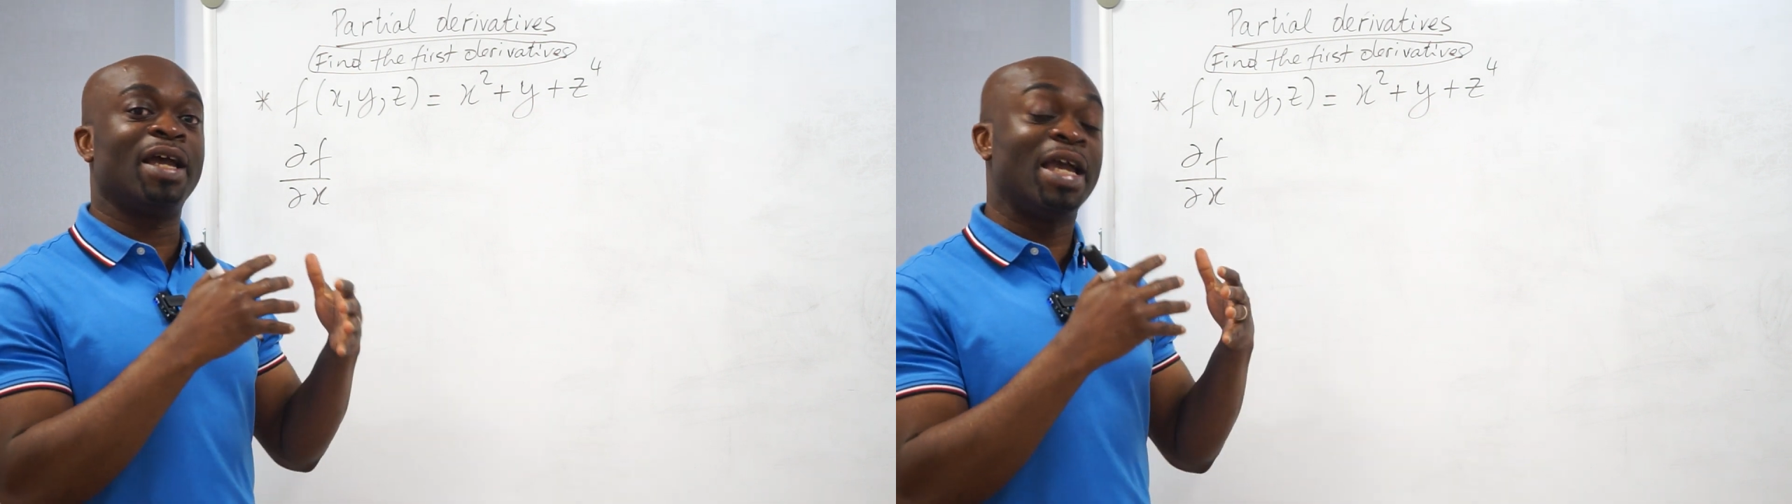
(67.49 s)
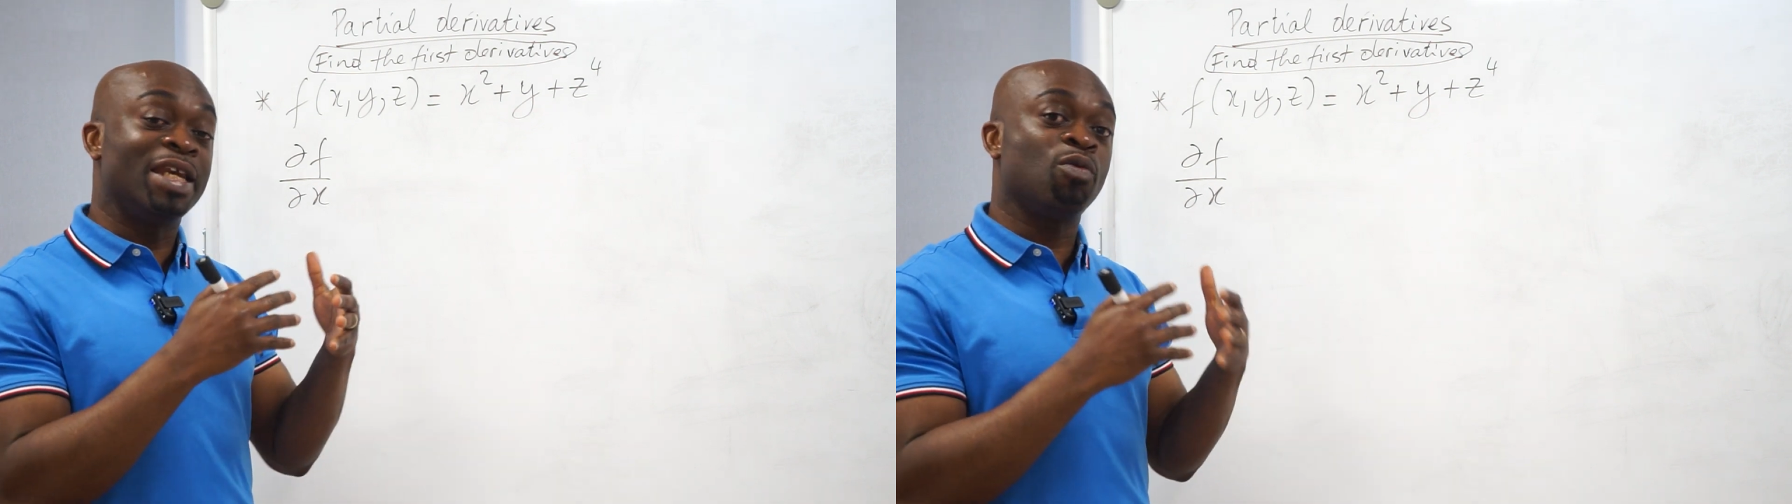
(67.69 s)

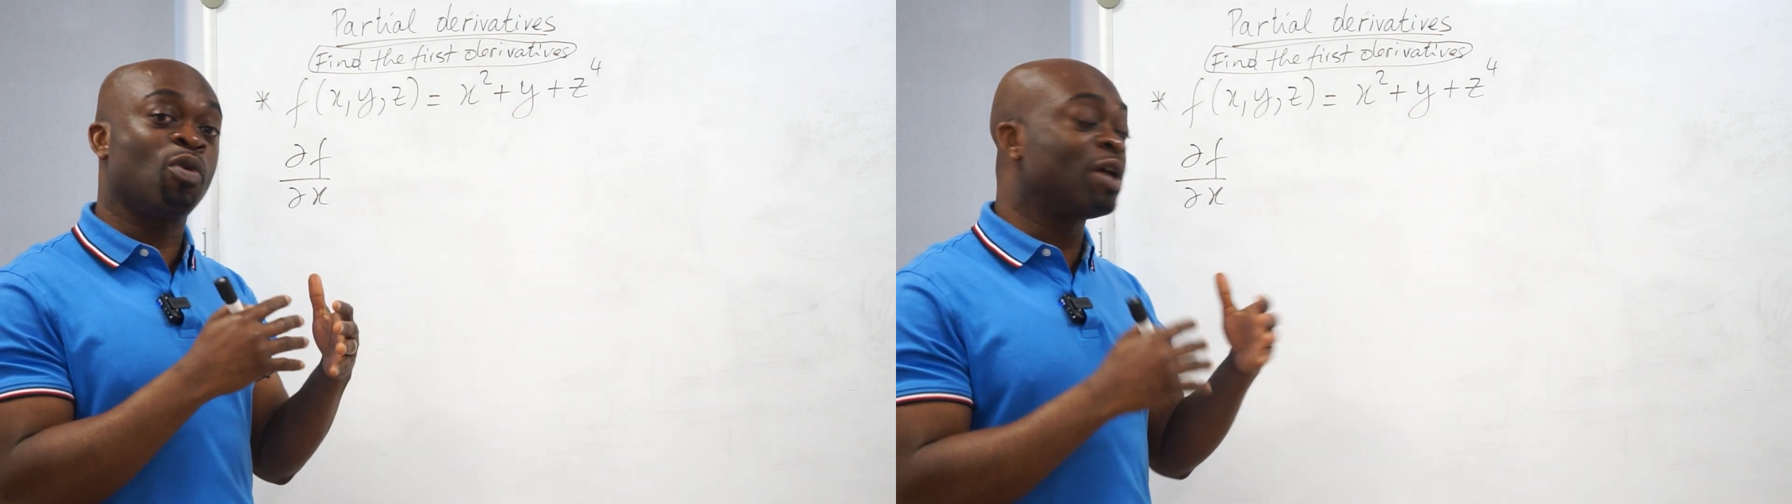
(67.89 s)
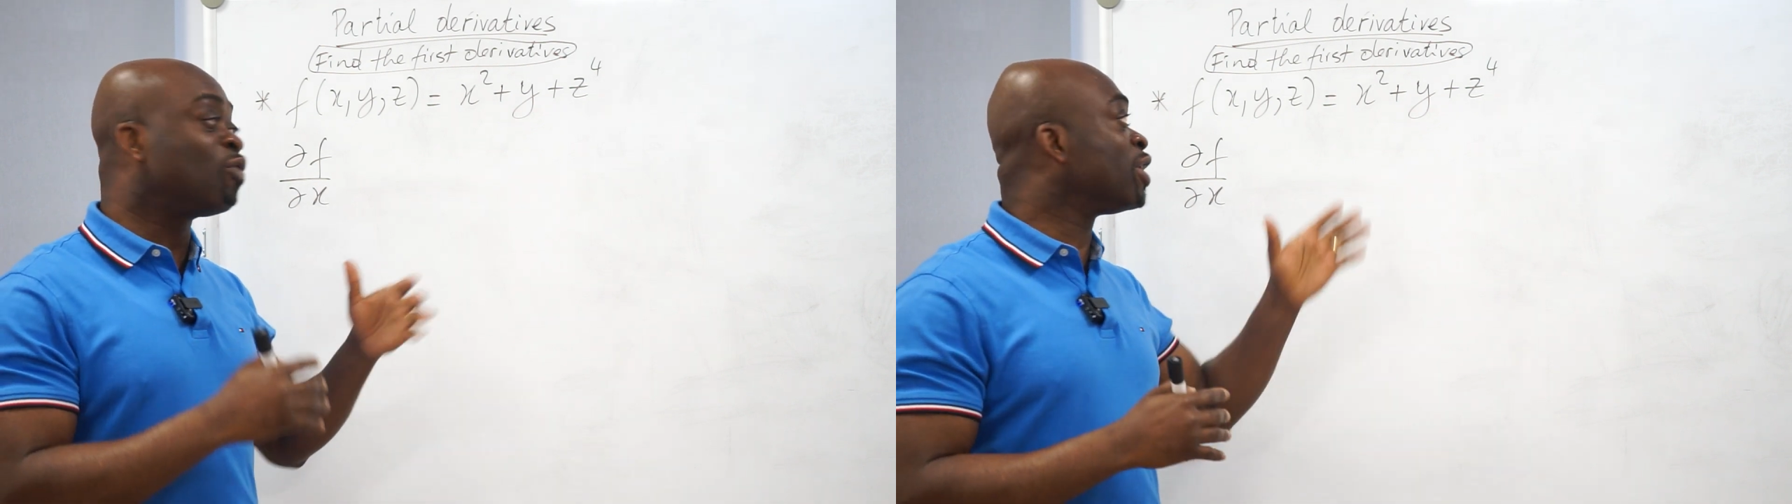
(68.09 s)

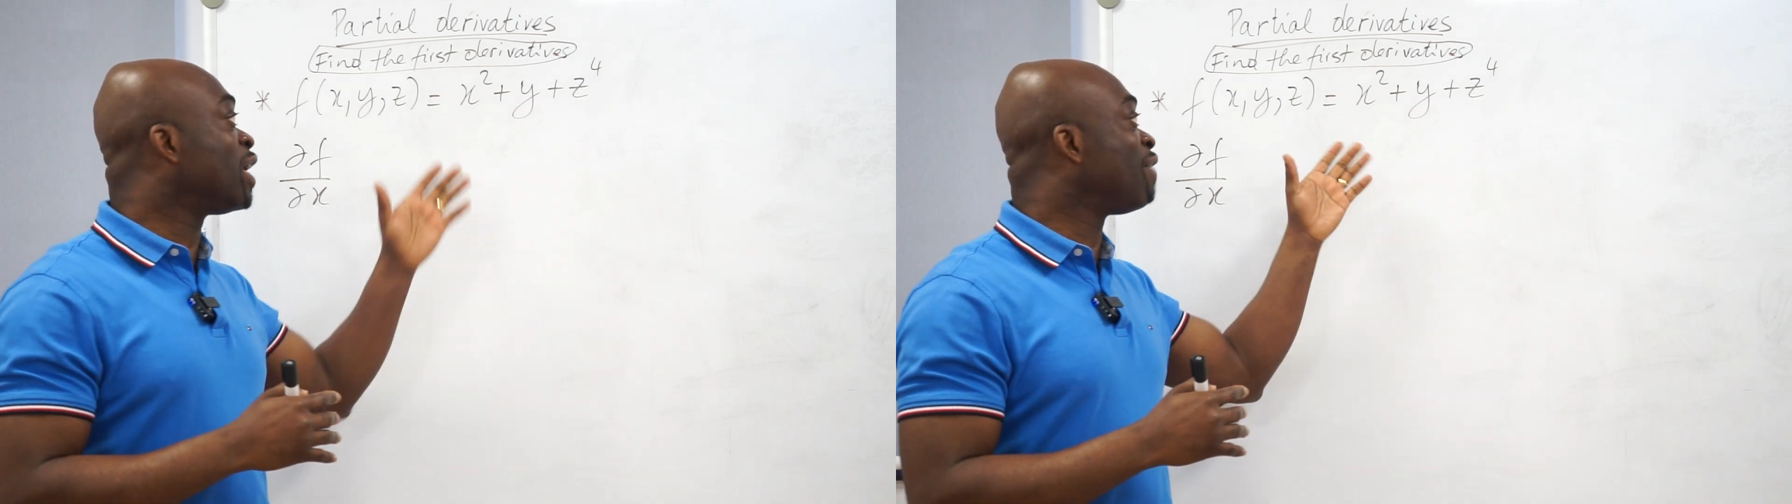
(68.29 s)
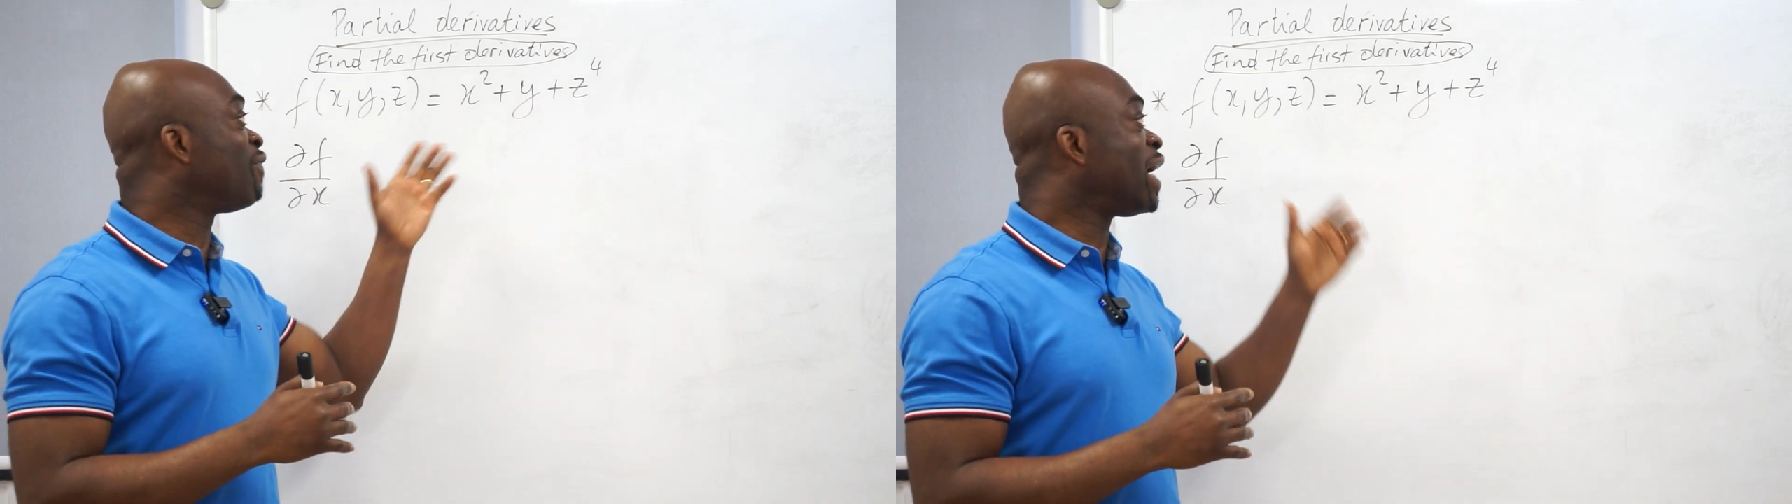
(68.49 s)
anywhere where
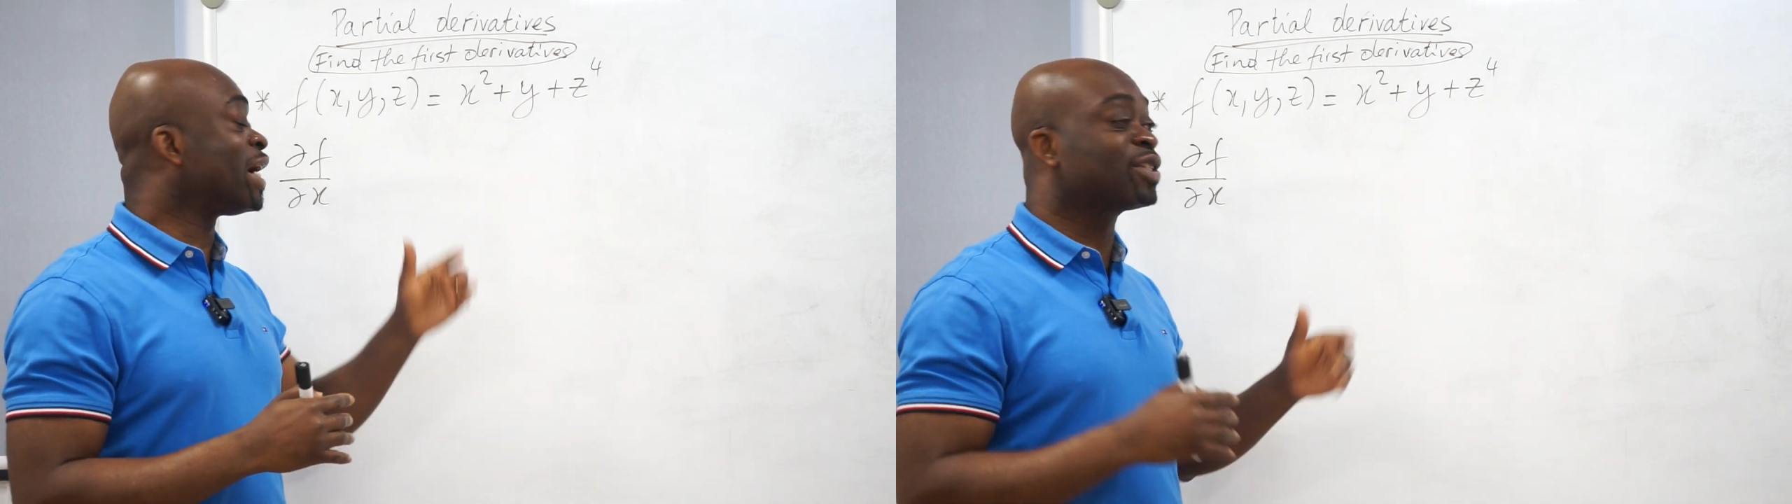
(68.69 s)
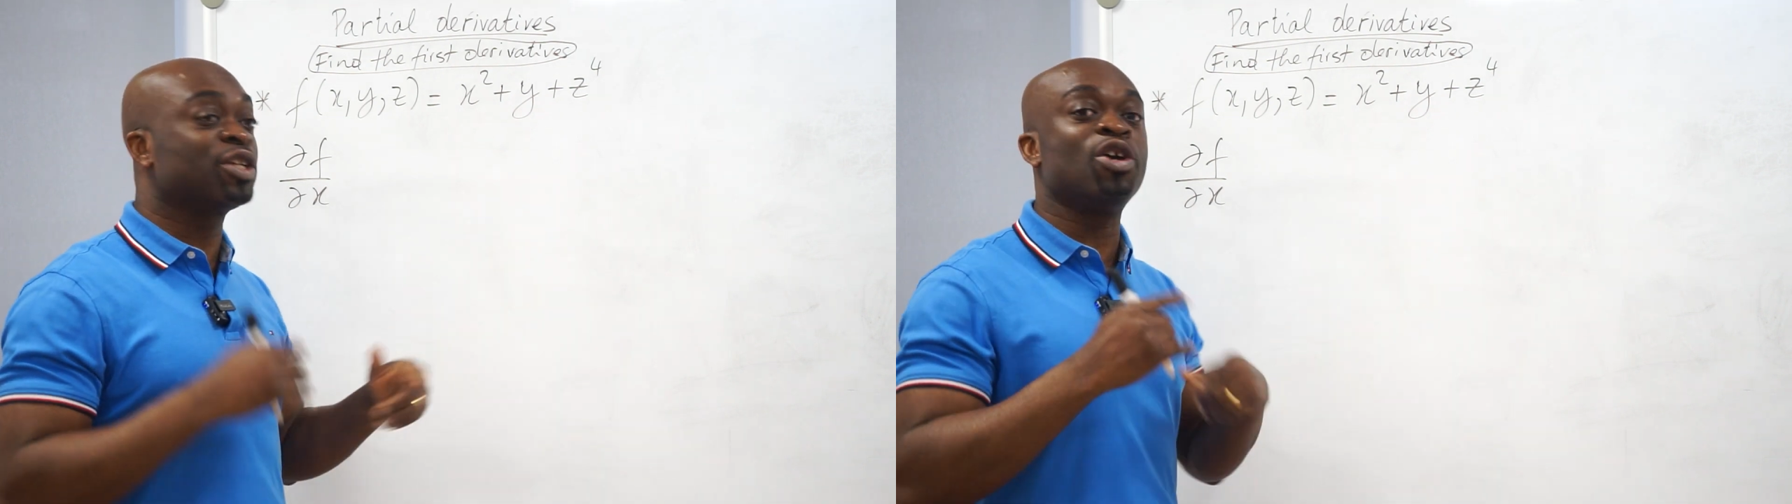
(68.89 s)
you have x,